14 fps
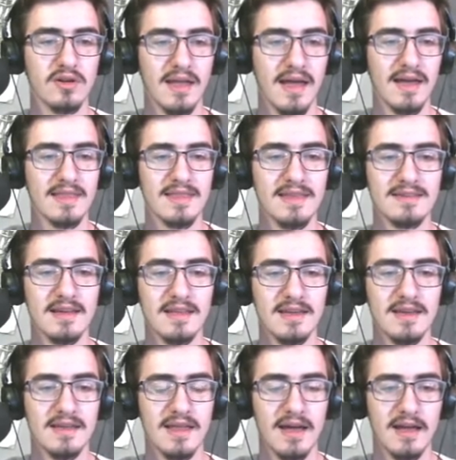had this
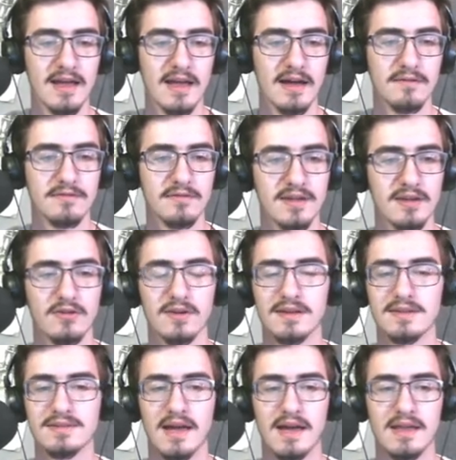idea that I have here on the
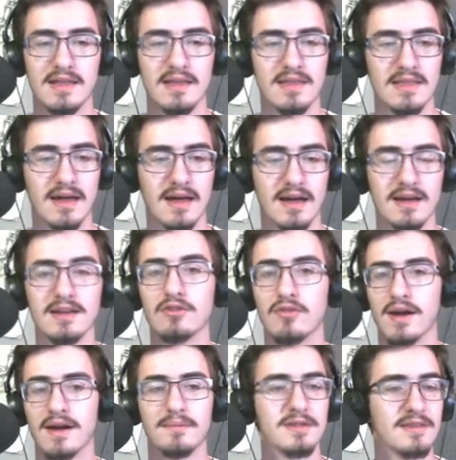side that I
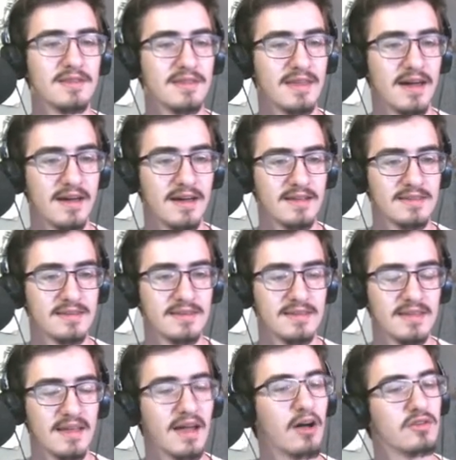grabbed that
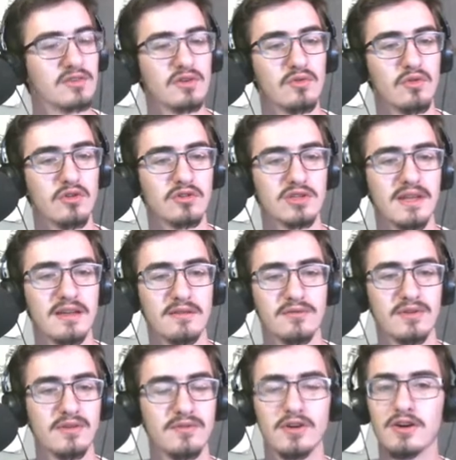also looks nice for
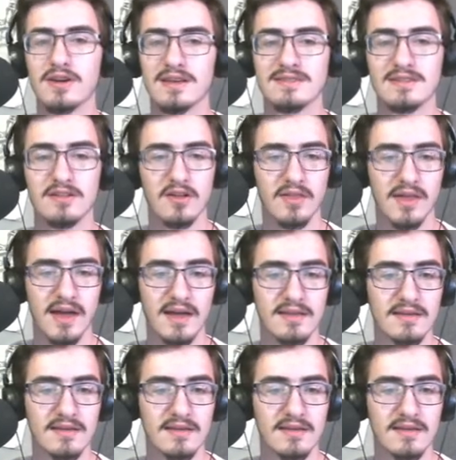different artists and all that.